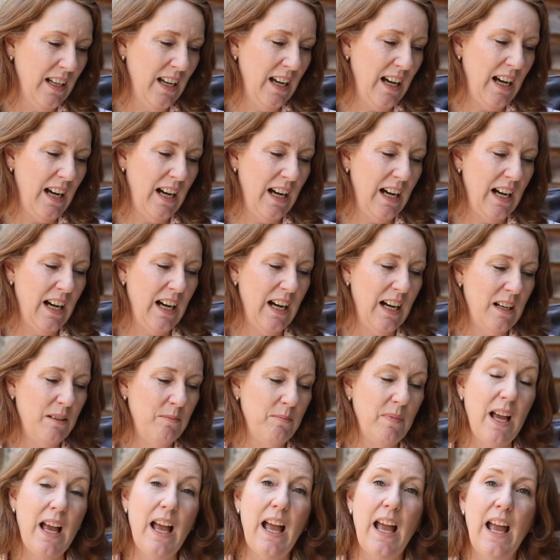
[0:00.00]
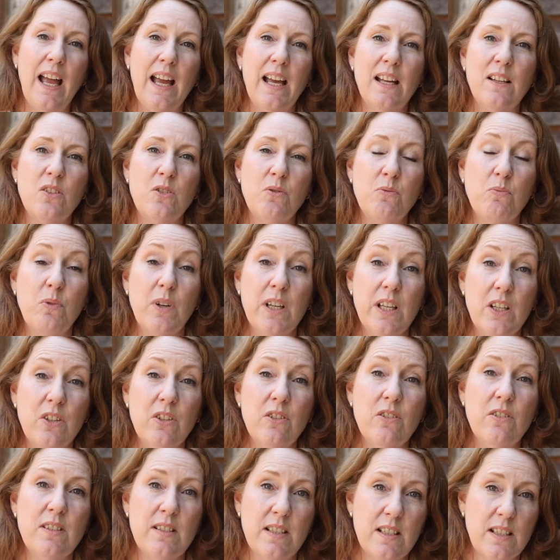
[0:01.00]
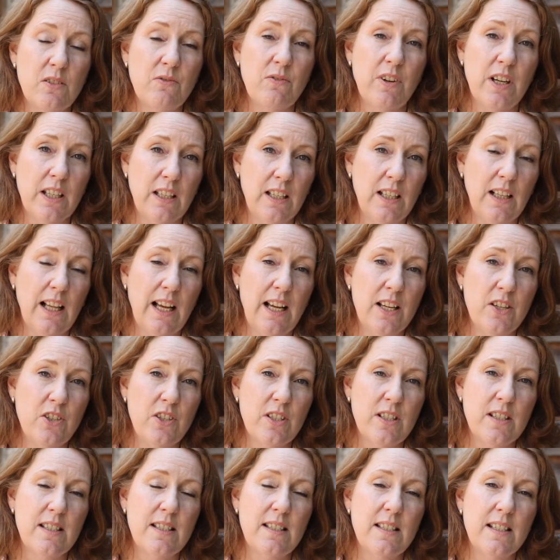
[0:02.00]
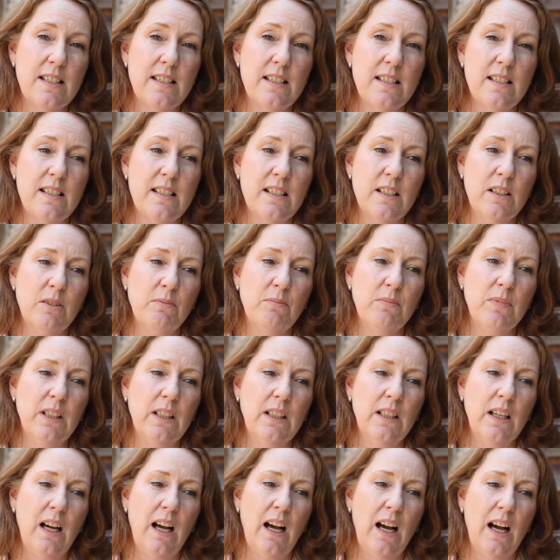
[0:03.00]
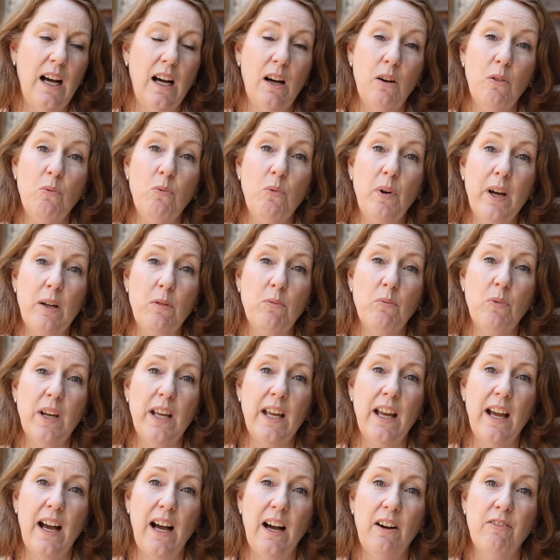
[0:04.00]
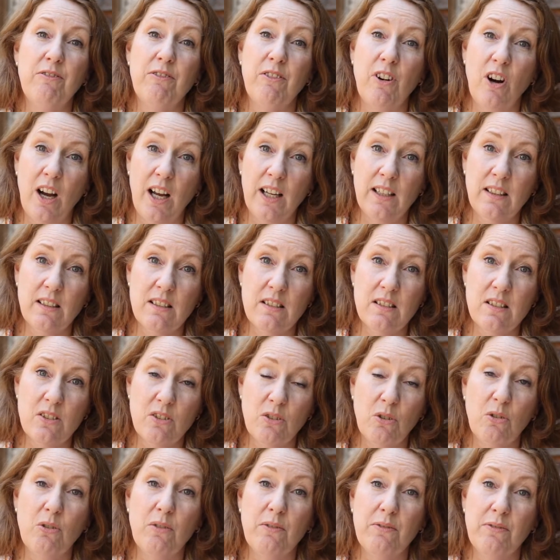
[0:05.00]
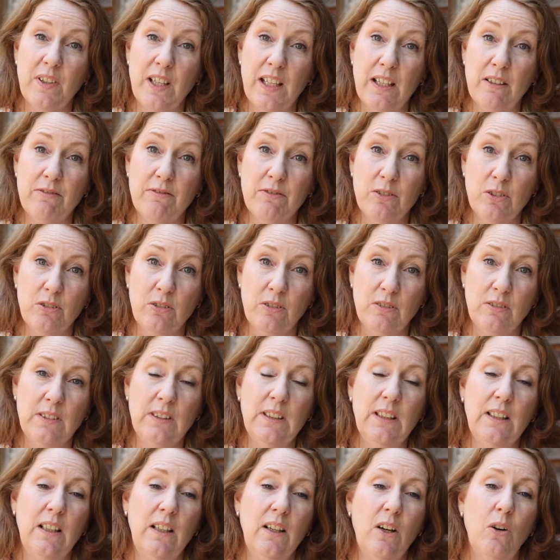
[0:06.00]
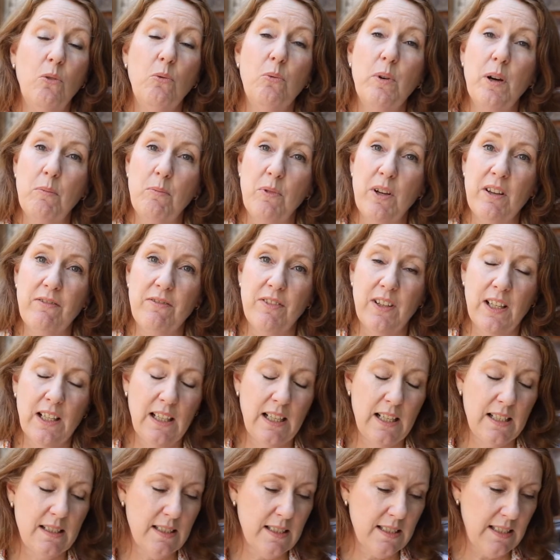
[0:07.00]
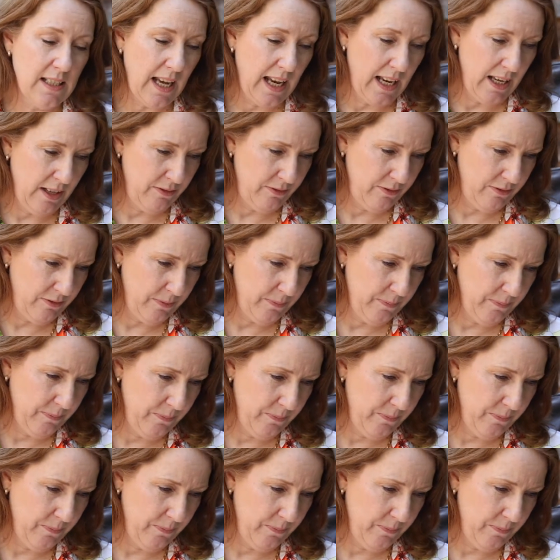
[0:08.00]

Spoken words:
And we use this regulation system when we are frightened or fearful, or when we feel unsafe.